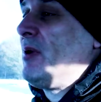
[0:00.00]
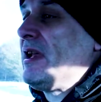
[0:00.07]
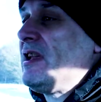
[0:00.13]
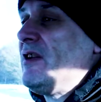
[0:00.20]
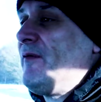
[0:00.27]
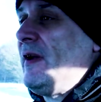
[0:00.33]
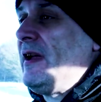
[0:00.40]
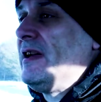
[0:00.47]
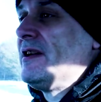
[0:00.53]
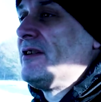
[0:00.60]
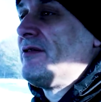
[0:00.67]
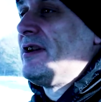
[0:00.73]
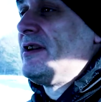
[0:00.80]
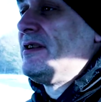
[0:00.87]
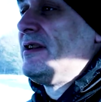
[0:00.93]
prick your
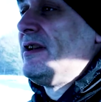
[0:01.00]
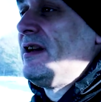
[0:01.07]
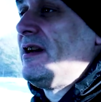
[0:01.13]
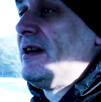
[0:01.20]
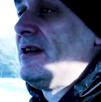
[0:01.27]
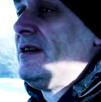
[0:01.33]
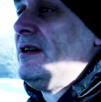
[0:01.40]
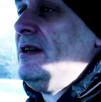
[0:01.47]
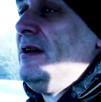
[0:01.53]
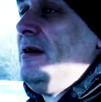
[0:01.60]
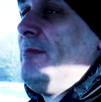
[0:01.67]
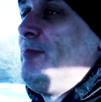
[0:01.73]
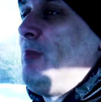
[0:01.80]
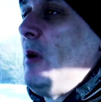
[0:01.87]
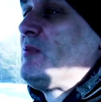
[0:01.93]
finger, and uh,
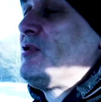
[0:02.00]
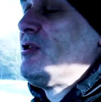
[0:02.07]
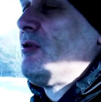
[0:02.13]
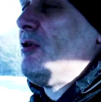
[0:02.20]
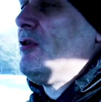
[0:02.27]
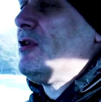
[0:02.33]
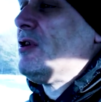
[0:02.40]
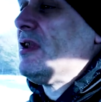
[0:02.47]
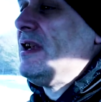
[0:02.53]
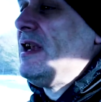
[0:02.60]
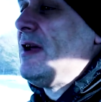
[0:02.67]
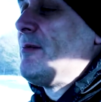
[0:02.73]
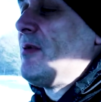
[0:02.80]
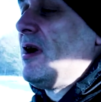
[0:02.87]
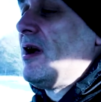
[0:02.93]
Bob's your uncle, isn't
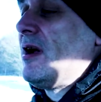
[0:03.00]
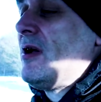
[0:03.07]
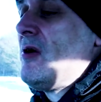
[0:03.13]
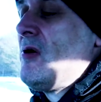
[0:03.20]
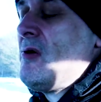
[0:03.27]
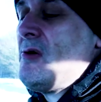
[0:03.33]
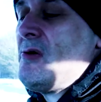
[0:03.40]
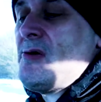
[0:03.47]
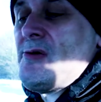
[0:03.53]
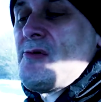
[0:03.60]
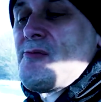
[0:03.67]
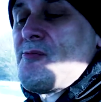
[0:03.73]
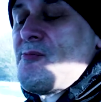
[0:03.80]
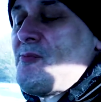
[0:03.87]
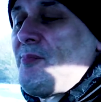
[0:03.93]
it? But
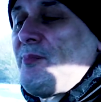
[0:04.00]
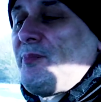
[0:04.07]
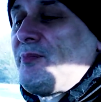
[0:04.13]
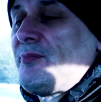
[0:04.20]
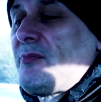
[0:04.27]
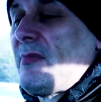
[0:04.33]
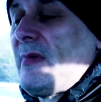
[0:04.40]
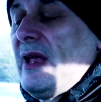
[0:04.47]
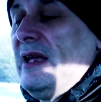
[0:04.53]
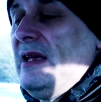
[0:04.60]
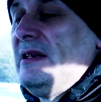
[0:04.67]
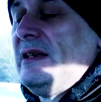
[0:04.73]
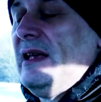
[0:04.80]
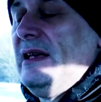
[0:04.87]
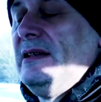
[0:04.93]

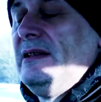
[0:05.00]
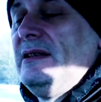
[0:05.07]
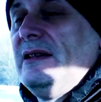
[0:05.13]
it, it,